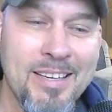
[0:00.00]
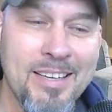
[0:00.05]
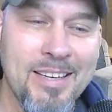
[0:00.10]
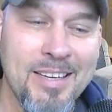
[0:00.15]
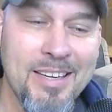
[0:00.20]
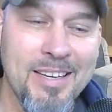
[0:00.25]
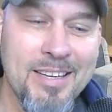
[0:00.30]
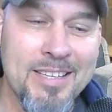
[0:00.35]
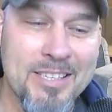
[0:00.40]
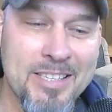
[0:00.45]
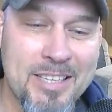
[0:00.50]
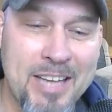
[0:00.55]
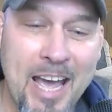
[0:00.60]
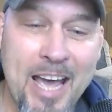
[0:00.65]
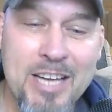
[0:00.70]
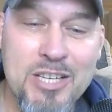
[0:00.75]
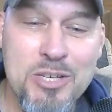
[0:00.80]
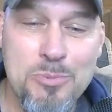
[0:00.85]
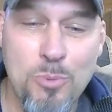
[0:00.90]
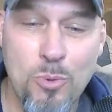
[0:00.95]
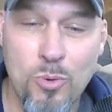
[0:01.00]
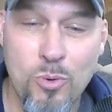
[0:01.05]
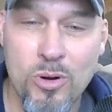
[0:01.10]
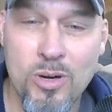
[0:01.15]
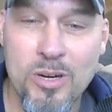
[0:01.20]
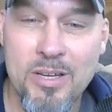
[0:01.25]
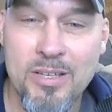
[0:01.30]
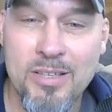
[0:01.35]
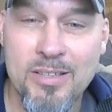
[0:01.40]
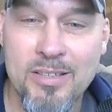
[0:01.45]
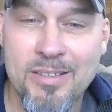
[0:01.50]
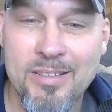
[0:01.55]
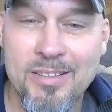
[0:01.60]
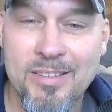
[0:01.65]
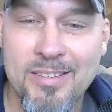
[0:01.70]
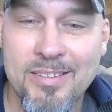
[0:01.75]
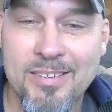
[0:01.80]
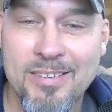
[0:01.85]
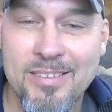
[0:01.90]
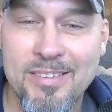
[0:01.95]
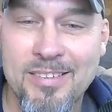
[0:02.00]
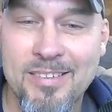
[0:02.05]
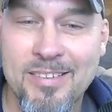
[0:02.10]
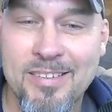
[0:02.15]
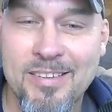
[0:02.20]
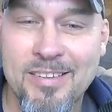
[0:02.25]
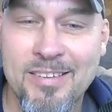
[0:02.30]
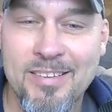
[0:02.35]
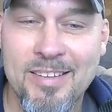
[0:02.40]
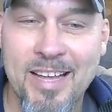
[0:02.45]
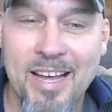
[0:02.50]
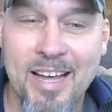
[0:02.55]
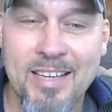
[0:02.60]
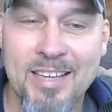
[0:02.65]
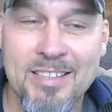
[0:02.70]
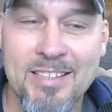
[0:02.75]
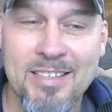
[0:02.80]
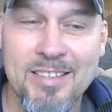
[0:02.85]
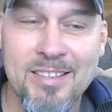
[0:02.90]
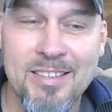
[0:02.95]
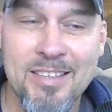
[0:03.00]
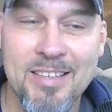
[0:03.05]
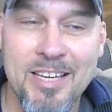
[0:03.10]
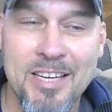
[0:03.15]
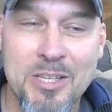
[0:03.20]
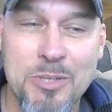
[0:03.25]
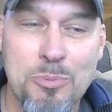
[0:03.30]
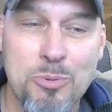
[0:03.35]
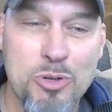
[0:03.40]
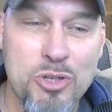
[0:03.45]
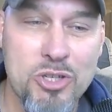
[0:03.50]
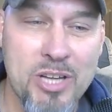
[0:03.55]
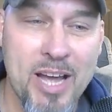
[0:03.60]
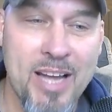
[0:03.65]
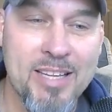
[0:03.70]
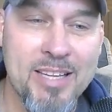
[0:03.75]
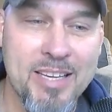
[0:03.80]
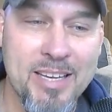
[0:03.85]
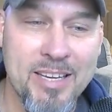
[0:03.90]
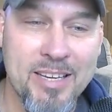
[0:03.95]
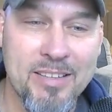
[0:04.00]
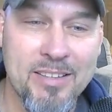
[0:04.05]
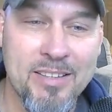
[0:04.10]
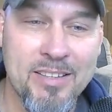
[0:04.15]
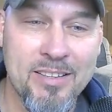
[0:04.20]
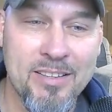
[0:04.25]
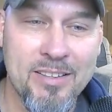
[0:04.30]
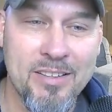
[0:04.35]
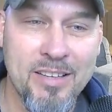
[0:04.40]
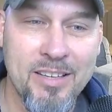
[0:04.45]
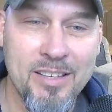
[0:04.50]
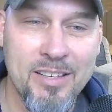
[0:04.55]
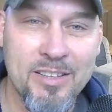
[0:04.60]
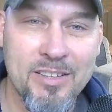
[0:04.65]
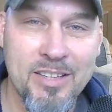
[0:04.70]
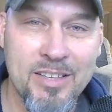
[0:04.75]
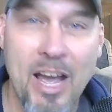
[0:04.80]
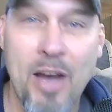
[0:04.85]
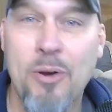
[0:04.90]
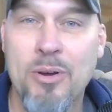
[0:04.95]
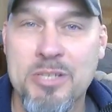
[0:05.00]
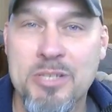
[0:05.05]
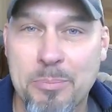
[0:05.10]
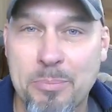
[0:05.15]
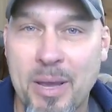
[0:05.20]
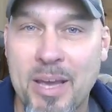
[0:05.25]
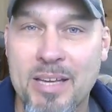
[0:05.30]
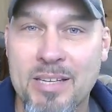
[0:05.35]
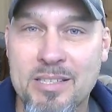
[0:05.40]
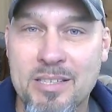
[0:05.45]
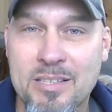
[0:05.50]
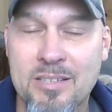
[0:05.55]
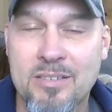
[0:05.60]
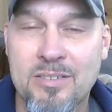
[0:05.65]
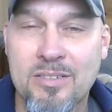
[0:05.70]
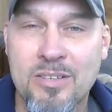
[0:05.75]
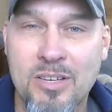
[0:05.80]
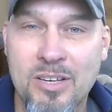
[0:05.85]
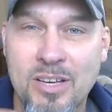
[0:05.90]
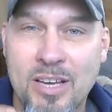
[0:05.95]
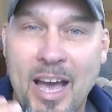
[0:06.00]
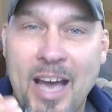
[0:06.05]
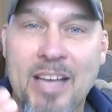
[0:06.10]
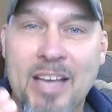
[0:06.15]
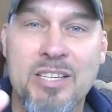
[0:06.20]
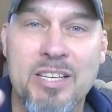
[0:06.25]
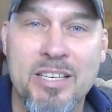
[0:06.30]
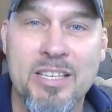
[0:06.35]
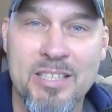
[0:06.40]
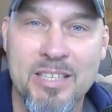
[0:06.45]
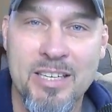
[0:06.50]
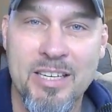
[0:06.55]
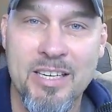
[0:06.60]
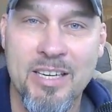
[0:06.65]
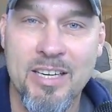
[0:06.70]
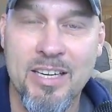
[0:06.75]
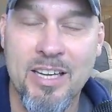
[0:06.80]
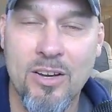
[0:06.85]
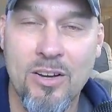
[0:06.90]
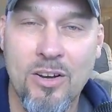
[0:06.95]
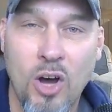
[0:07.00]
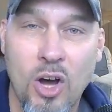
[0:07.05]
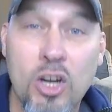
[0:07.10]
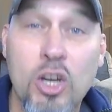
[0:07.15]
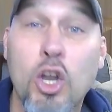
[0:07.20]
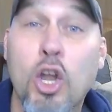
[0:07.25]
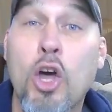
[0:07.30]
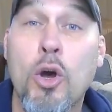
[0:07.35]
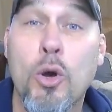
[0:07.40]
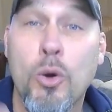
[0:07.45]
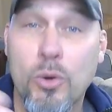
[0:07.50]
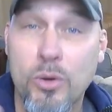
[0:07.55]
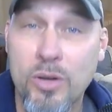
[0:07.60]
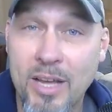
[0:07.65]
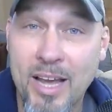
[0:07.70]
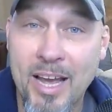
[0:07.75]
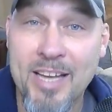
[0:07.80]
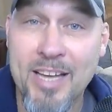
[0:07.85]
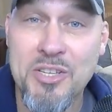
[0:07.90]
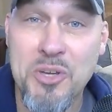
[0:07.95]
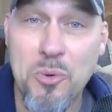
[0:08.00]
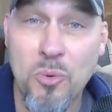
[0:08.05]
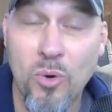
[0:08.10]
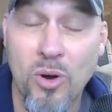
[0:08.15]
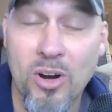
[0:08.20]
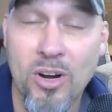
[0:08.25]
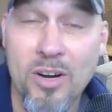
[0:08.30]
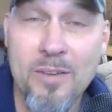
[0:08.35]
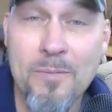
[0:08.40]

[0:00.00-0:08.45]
is a dashboard that is projecting now as a base, as it on load, as it were.